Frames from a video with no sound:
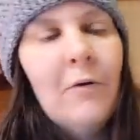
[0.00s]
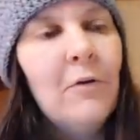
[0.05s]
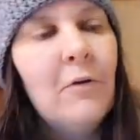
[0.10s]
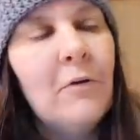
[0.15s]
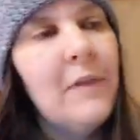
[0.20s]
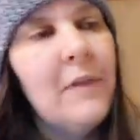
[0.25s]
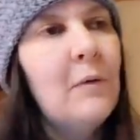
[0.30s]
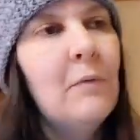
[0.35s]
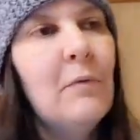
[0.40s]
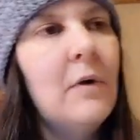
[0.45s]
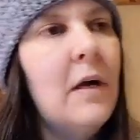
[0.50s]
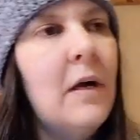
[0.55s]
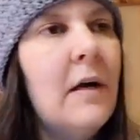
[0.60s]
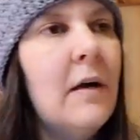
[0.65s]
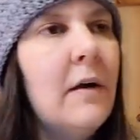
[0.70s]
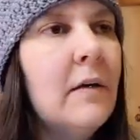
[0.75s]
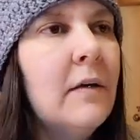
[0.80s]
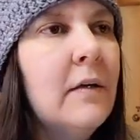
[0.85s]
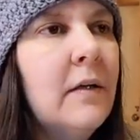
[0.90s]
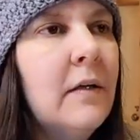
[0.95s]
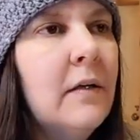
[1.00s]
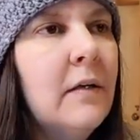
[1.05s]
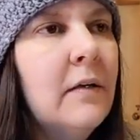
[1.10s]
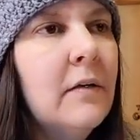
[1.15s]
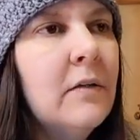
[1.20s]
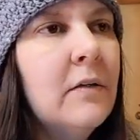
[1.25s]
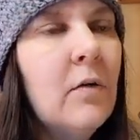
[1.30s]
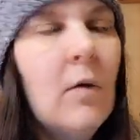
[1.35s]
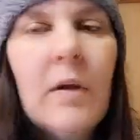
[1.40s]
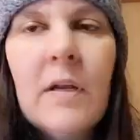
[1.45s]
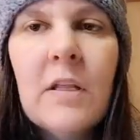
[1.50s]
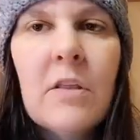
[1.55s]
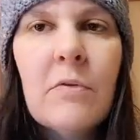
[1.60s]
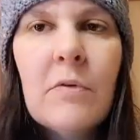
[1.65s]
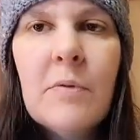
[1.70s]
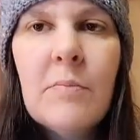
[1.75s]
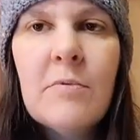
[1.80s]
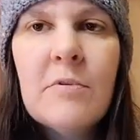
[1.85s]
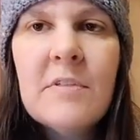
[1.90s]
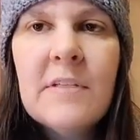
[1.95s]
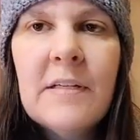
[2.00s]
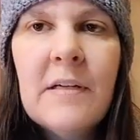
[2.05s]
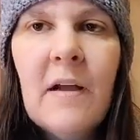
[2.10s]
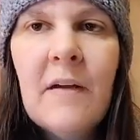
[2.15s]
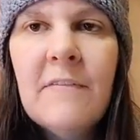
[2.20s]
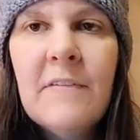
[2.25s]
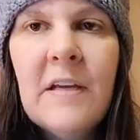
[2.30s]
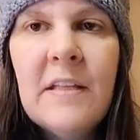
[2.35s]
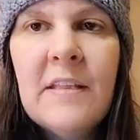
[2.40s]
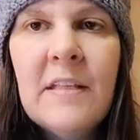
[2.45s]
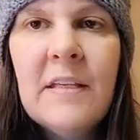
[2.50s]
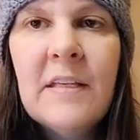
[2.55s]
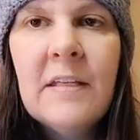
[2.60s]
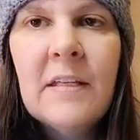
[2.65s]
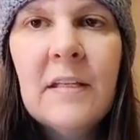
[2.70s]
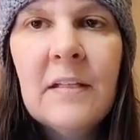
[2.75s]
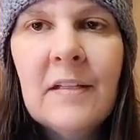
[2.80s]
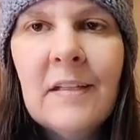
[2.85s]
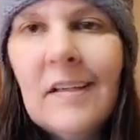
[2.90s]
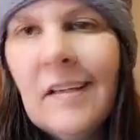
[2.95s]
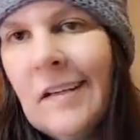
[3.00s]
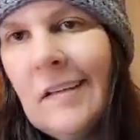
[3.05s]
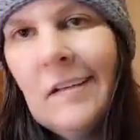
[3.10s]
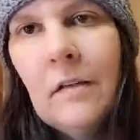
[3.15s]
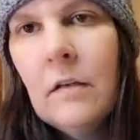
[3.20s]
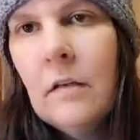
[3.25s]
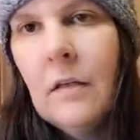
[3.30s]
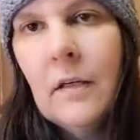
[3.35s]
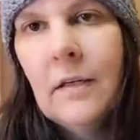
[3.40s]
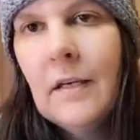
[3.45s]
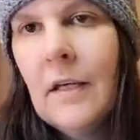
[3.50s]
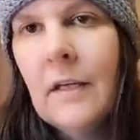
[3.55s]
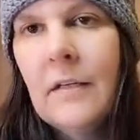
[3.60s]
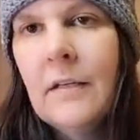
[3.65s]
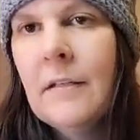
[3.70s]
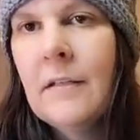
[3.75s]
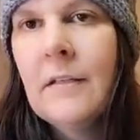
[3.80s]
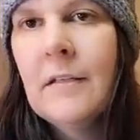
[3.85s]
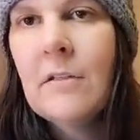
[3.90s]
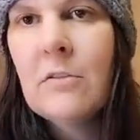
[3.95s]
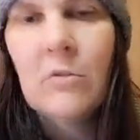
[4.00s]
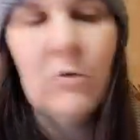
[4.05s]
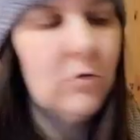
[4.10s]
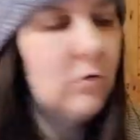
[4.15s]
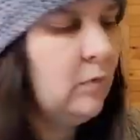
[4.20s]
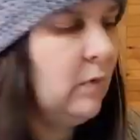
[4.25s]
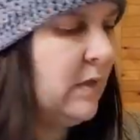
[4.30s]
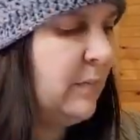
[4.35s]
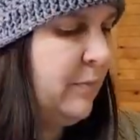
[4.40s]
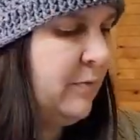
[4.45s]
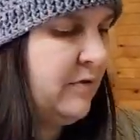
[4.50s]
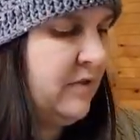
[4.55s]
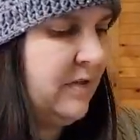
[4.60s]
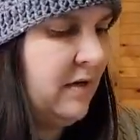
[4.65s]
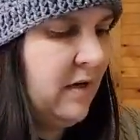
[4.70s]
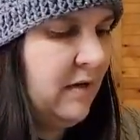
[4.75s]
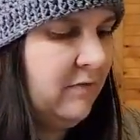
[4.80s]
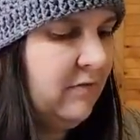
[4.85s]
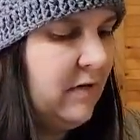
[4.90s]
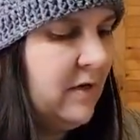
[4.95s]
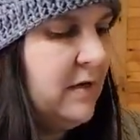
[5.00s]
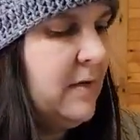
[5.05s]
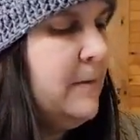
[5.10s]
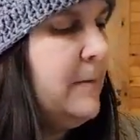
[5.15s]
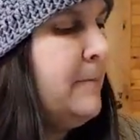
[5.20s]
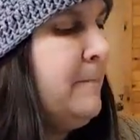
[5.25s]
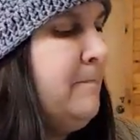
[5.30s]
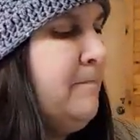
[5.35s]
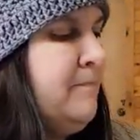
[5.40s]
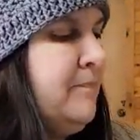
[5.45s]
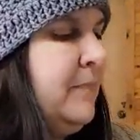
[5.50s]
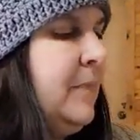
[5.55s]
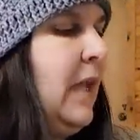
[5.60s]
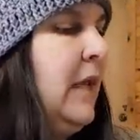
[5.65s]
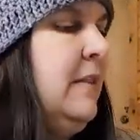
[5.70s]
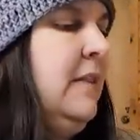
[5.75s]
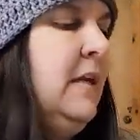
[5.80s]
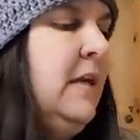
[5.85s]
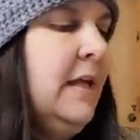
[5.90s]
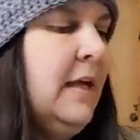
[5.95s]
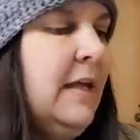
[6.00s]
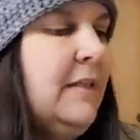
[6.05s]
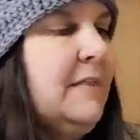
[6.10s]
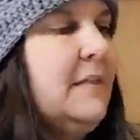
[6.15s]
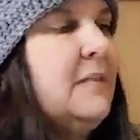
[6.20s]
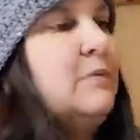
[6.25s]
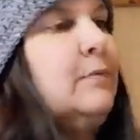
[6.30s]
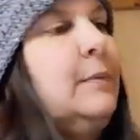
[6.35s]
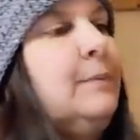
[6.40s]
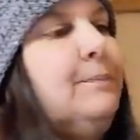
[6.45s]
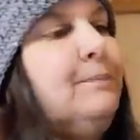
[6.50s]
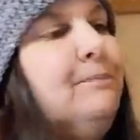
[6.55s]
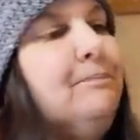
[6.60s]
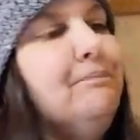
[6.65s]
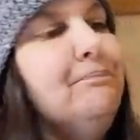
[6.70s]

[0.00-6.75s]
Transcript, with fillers: or they were uh, 23% off, I think. And then I, I got an additional 20% off. And then I got this one.